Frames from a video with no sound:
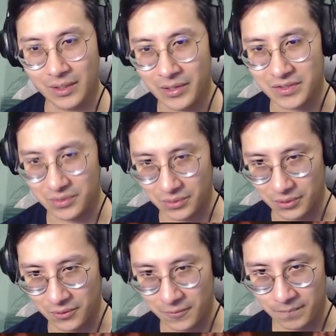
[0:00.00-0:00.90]
limit to...
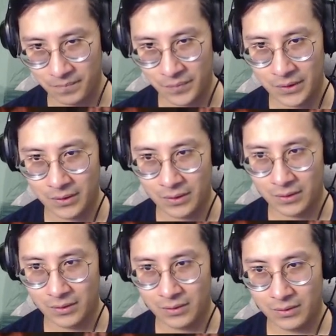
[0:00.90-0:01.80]

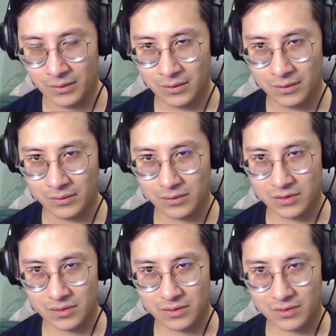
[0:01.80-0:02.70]
Uh,
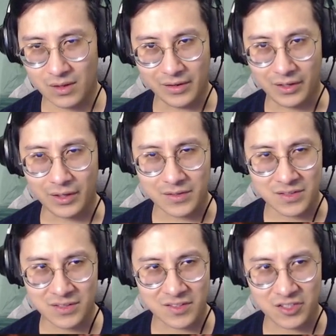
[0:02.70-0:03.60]
like,
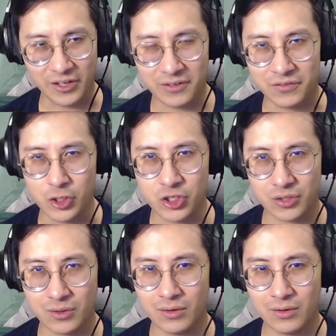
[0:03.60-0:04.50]
isn't this exotic fish?